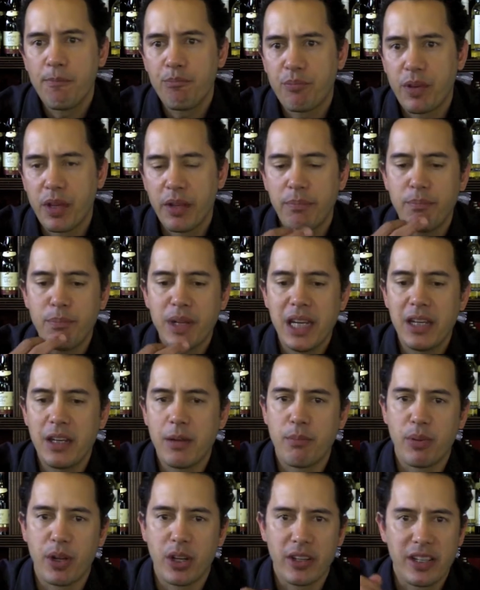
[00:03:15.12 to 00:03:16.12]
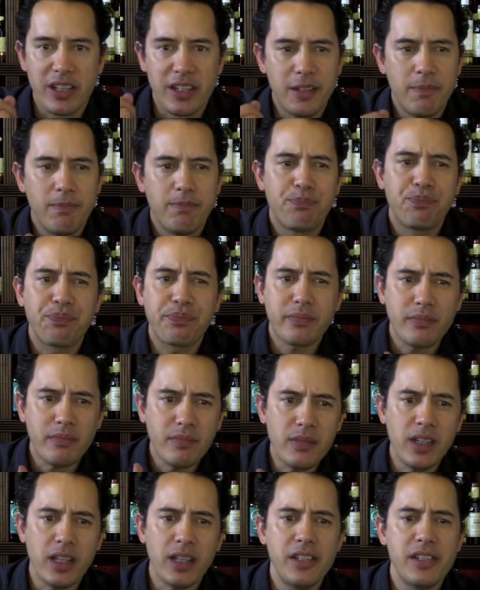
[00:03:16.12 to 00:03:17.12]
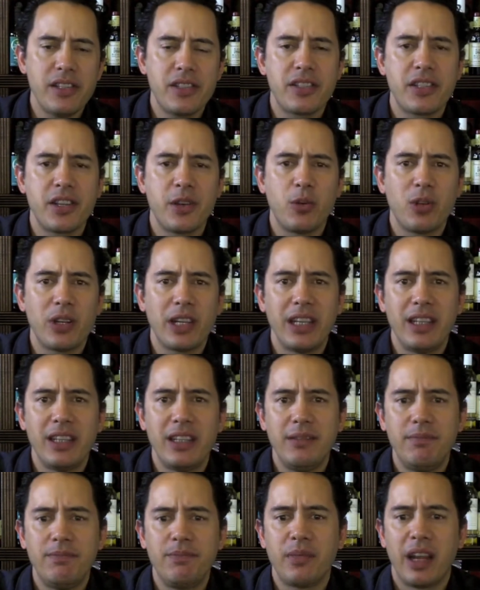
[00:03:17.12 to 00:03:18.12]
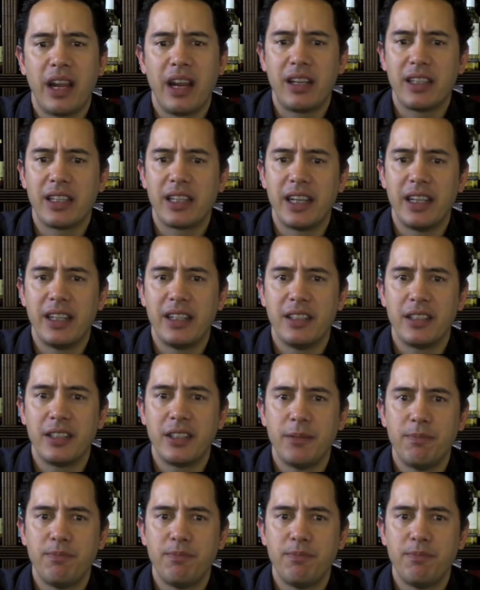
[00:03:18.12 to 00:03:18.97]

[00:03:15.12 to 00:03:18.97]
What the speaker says: But medium-bodied, silky, elegant,